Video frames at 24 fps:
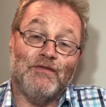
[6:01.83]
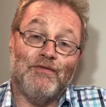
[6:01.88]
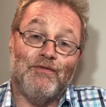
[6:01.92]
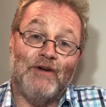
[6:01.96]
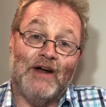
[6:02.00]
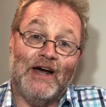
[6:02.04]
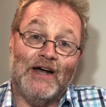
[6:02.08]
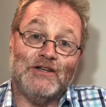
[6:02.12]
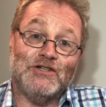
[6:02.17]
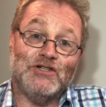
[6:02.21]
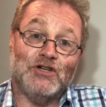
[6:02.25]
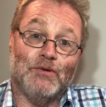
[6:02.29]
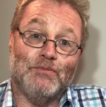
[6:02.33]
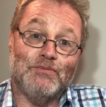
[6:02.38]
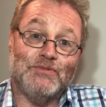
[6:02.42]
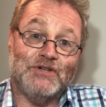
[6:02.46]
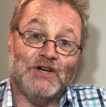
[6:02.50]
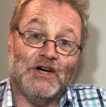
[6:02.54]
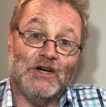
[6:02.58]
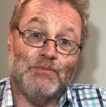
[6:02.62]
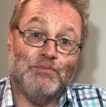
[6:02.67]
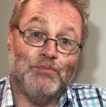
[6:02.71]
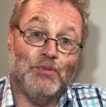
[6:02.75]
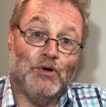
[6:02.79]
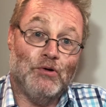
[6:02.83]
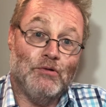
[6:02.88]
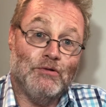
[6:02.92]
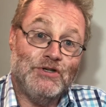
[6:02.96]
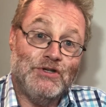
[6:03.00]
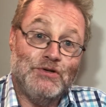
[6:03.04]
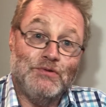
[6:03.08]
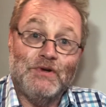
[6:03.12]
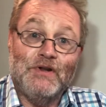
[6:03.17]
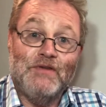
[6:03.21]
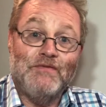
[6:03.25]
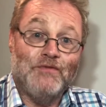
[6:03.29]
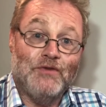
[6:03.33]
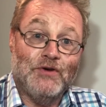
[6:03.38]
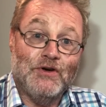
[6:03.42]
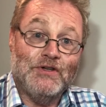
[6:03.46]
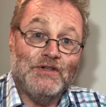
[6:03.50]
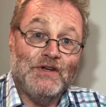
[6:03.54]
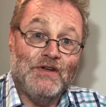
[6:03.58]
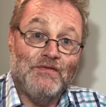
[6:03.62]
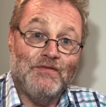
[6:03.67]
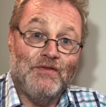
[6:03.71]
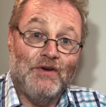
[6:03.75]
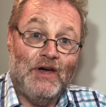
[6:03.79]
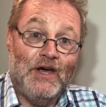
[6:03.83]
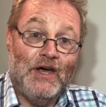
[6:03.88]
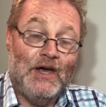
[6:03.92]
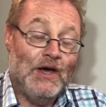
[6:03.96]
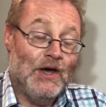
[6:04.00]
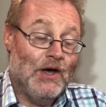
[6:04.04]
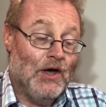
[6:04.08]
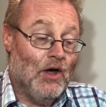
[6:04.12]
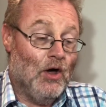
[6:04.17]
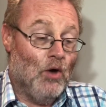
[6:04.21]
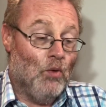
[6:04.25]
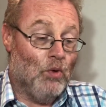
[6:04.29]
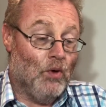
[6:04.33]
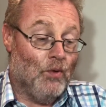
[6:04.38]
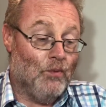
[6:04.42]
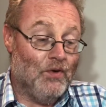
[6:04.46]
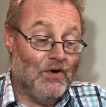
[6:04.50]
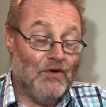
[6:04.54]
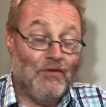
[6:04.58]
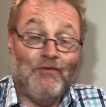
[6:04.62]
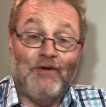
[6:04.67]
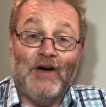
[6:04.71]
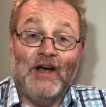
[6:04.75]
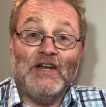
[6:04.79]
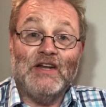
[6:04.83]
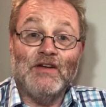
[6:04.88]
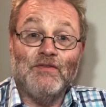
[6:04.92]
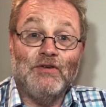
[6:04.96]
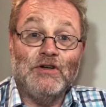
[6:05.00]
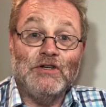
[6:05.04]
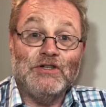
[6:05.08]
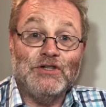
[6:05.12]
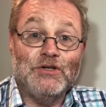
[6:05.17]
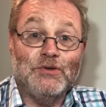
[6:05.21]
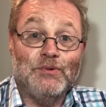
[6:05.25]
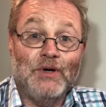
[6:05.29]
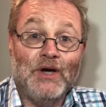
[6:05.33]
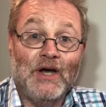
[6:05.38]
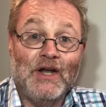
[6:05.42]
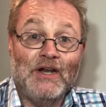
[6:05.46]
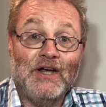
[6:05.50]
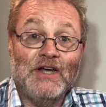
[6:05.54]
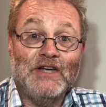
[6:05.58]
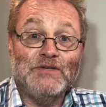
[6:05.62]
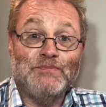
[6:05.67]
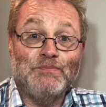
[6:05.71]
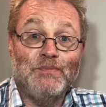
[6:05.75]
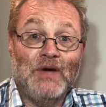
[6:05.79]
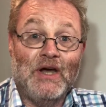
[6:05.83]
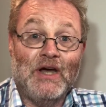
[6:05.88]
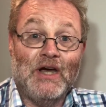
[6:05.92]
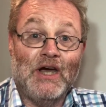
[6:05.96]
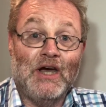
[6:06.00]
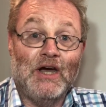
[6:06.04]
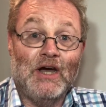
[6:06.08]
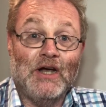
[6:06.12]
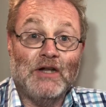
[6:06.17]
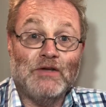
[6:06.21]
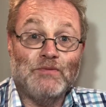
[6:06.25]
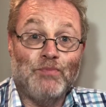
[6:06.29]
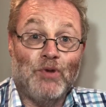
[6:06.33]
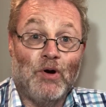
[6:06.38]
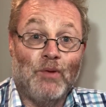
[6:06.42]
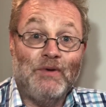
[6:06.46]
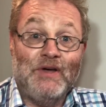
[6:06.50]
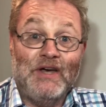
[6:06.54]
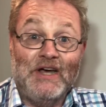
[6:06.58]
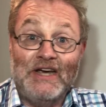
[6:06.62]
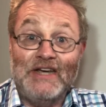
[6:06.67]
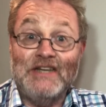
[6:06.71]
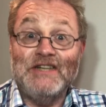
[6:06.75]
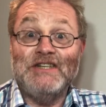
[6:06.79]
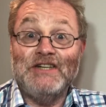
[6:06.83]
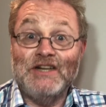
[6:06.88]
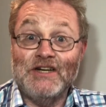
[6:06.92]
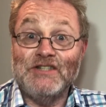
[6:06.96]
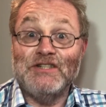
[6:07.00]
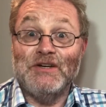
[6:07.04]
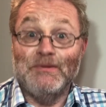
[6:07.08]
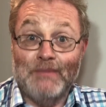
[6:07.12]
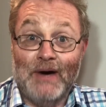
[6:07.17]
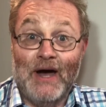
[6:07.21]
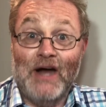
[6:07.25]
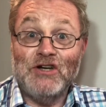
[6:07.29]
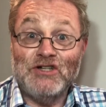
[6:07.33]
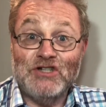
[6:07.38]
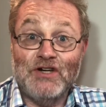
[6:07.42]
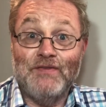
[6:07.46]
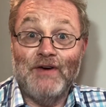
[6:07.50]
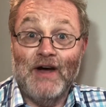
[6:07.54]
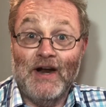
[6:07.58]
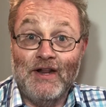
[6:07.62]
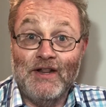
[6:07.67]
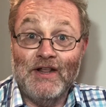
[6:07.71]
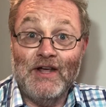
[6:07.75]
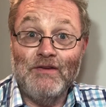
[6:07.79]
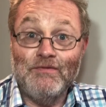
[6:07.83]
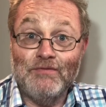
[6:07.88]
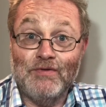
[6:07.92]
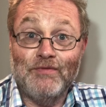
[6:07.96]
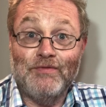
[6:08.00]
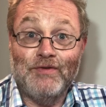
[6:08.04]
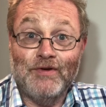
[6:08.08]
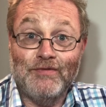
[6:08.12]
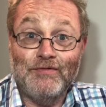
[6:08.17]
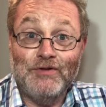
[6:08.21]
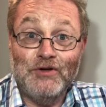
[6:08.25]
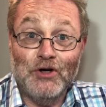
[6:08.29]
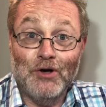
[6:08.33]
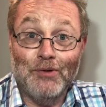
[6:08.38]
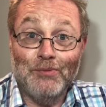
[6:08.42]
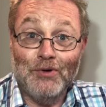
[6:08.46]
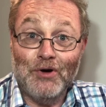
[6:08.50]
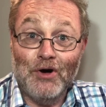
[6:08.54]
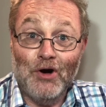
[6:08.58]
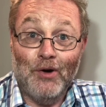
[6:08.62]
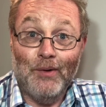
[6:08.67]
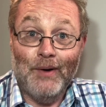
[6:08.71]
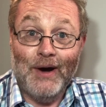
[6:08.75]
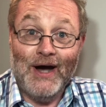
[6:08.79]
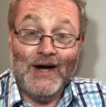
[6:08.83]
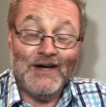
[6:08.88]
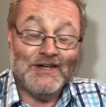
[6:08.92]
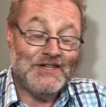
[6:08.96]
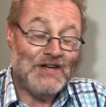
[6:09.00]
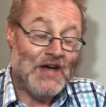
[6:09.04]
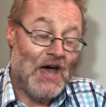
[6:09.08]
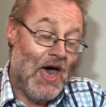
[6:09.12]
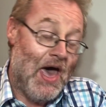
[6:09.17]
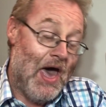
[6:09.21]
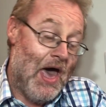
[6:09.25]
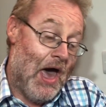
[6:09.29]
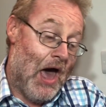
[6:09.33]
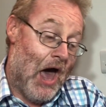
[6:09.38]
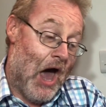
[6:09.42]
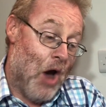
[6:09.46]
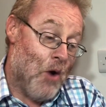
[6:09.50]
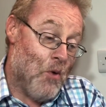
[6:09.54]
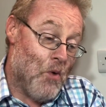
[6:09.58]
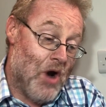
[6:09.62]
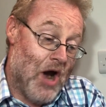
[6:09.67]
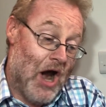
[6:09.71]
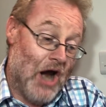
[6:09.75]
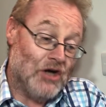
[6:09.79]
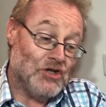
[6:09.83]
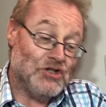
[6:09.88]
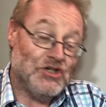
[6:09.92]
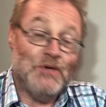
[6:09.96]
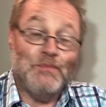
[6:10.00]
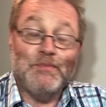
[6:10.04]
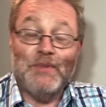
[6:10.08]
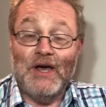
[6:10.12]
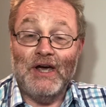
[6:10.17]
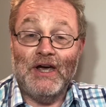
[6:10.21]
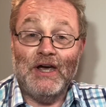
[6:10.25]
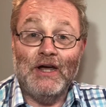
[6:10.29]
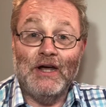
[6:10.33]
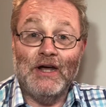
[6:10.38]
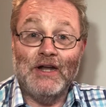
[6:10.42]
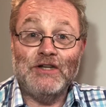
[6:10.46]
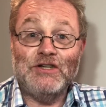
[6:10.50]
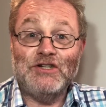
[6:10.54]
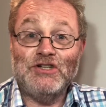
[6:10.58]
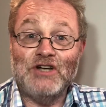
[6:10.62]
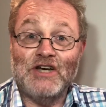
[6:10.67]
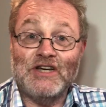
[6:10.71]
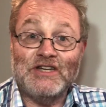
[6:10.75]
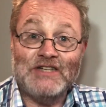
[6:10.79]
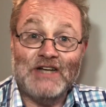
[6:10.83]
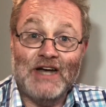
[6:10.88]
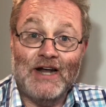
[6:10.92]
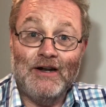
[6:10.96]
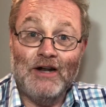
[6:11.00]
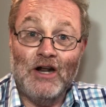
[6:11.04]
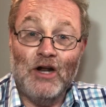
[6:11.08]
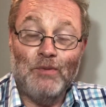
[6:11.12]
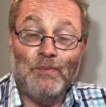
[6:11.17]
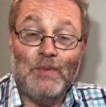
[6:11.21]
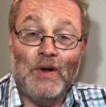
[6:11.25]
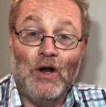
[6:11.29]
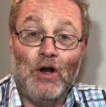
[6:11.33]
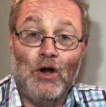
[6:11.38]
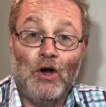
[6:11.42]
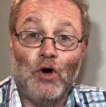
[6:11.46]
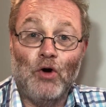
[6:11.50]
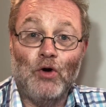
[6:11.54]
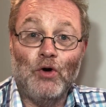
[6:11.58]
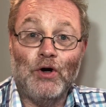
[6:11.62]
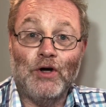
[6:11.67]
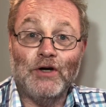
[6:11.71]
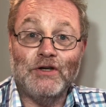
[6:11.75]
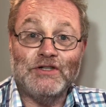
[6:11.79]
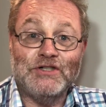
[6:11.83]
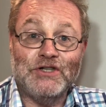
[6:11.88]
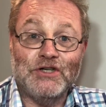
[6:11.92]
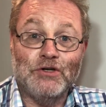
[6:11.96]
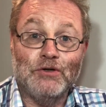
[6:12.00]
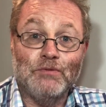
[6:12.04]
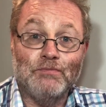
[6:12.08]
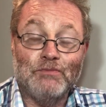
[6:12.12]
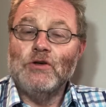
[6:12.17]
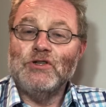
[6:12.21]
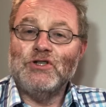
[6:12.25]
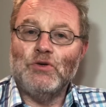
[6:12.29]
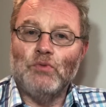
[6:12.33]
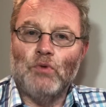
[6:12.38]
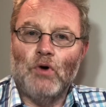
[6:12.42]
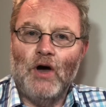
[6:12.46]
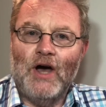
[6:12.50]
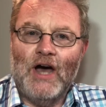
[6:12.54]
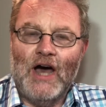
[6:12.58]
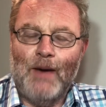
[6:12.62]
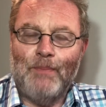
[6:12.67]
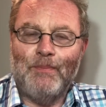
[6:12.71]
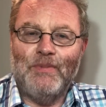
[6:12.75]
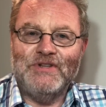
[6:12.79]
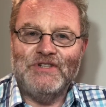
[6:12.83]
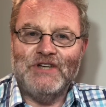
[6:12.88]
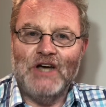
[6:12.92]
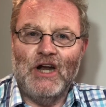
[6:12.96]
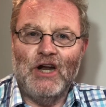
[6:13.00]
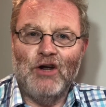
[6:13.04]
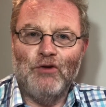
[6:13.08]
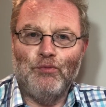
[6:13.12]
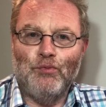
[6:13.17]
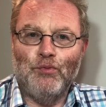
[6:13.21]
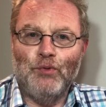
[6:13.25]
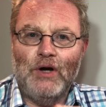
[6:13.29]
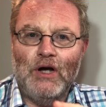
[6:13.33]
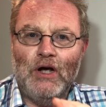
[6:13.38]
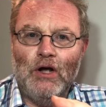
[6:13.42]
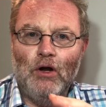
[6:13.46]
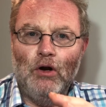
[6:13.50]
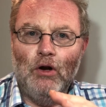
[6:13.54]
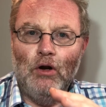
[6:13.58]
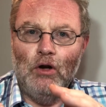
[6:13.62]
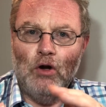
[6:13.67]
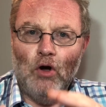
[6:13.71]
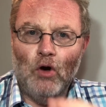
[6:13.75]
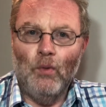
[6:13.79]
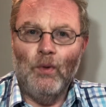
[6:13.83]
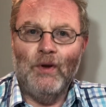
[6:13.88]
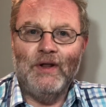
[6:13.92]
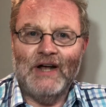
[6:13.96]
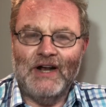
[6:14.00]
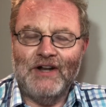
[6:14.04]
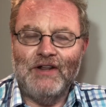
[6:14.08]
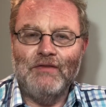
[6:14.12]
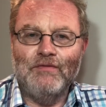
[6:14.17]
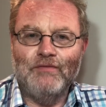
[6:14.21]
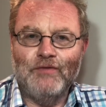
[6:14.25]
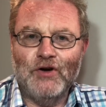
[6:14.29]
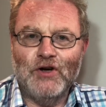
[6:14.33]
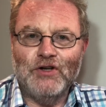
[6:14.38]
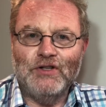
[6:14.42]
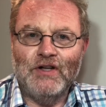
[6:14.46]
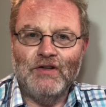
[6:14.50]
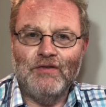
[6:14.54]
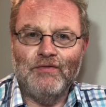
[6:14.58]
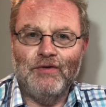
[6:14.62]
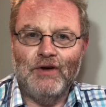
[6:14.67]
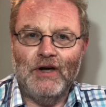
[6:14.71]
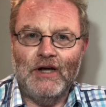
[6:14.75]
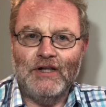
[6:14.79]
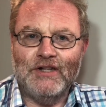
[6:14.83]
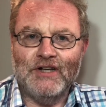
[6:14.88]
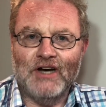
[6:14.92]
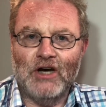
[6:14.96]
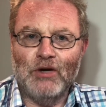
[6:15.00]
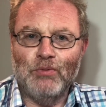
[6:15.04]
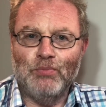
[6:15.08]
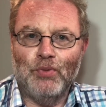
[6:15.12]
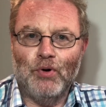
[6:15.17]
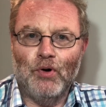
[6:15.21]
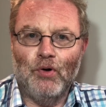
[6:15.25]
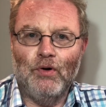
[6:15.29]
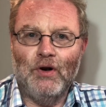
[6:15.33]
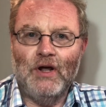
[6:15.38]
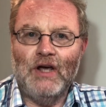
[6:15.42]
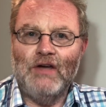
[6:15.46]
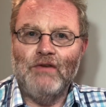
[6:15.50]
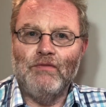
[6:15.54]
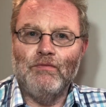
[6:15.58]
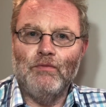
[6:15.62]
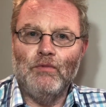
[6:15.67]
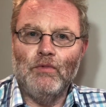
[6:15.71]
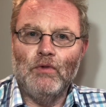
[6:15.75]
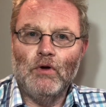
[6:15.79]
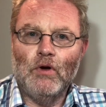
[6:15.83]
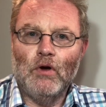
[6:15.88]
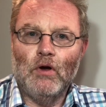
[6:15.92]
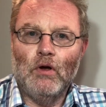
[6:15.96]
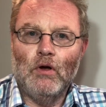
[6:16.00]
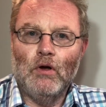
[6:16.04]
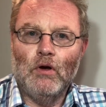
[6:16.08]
a flat top dipole to an inverted V, what we're effectively doing it is making it probably easier to match, if anything, for 50 ohm coax. And we're actually making it just that little bit longer too. So what happens then if we lower that inverted V dipole even